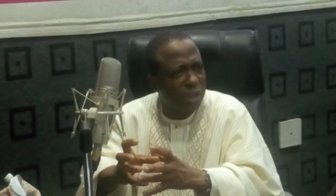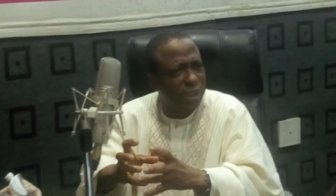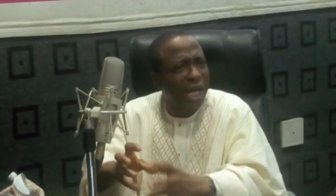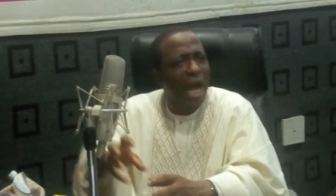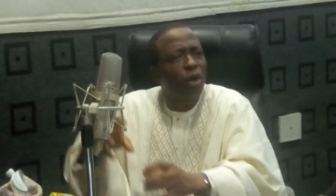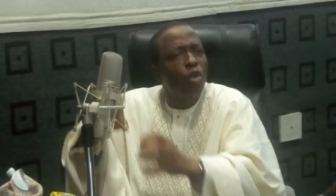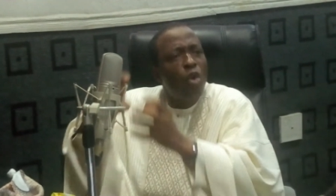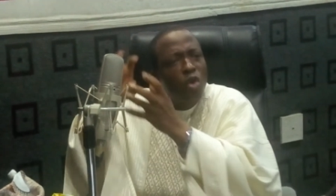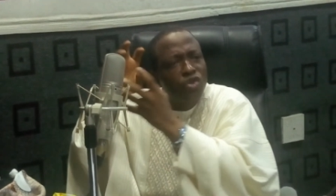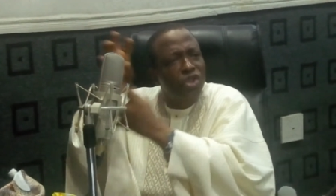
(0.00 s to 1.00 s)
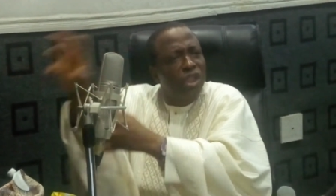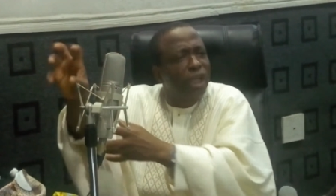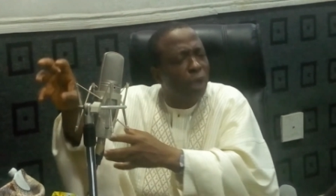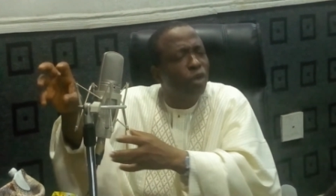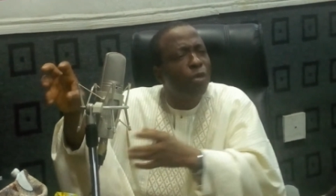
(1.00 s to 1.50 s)
that goes,
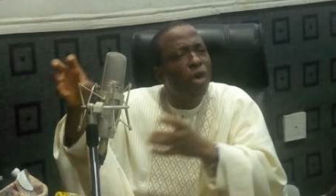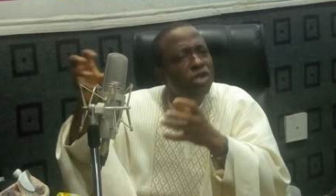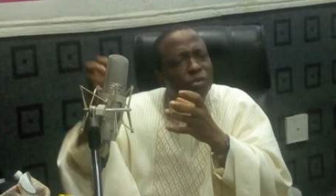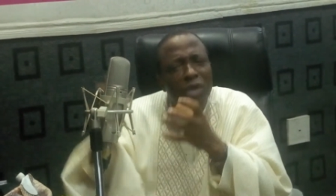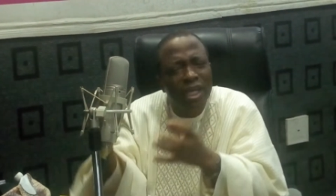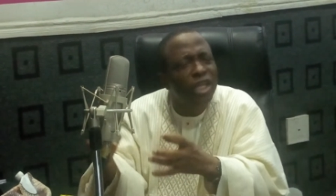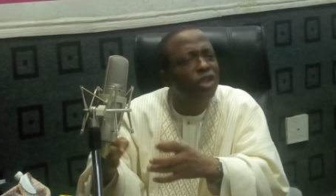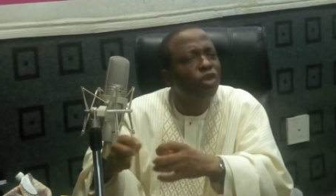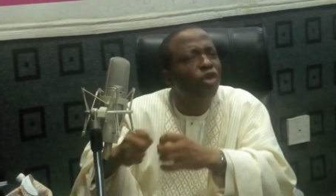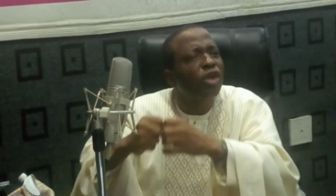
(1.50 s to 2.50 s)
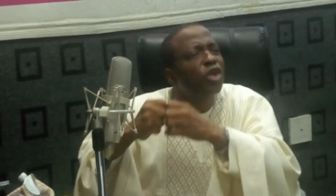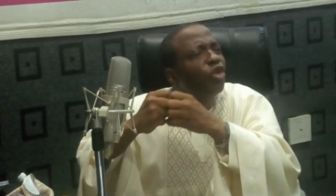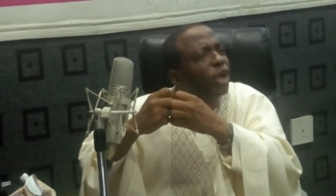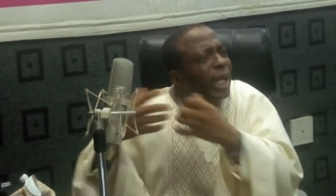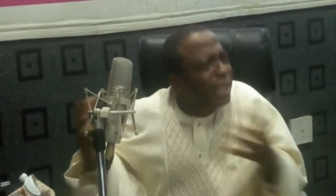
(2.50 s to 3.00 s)
you must make it not
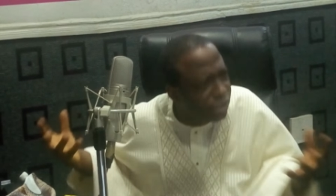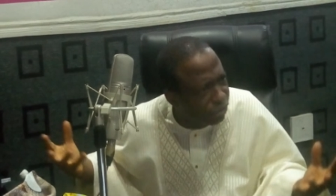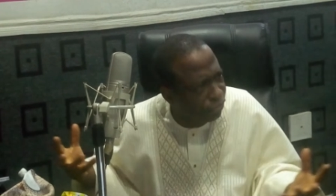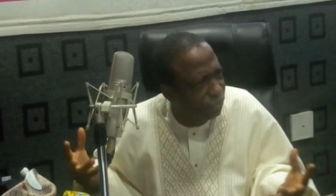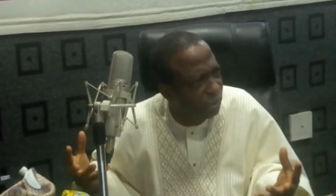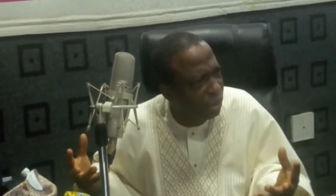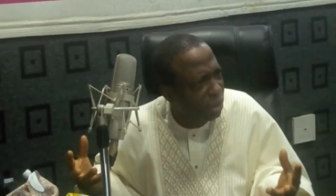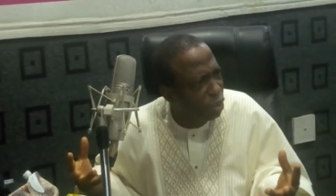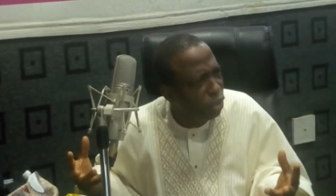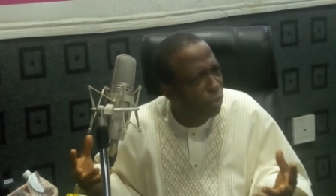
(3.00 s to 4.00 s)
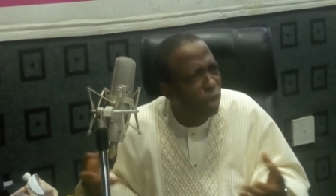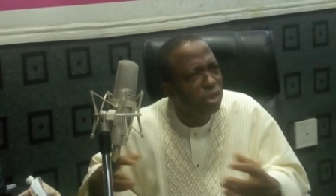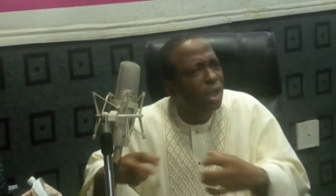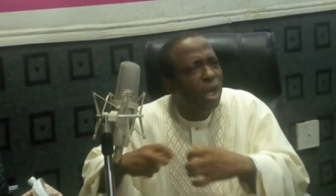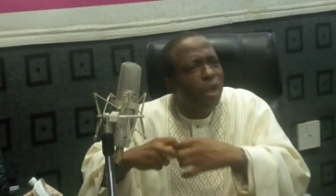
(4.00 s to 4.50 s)
lucrative. You
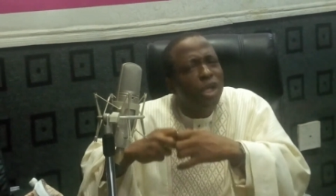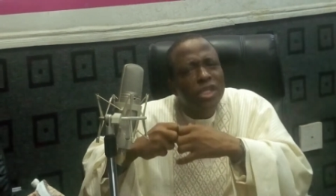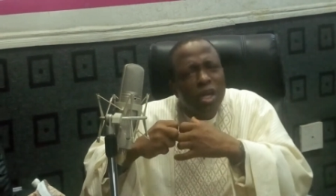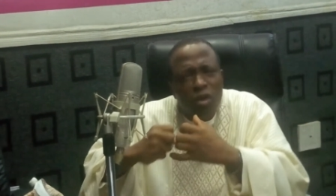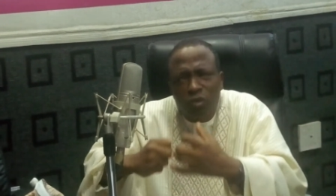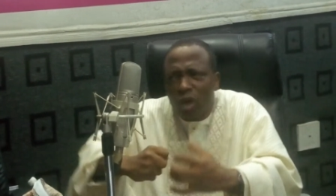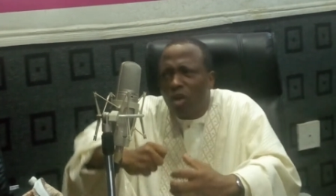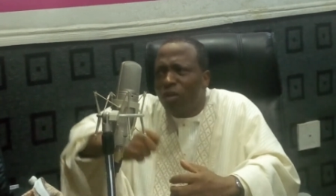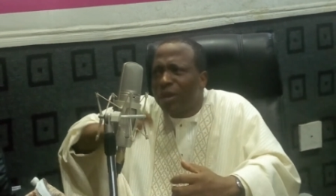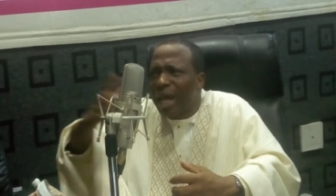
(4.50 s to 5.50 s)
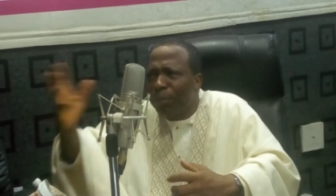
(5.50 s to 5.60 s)
must, instead of talking of other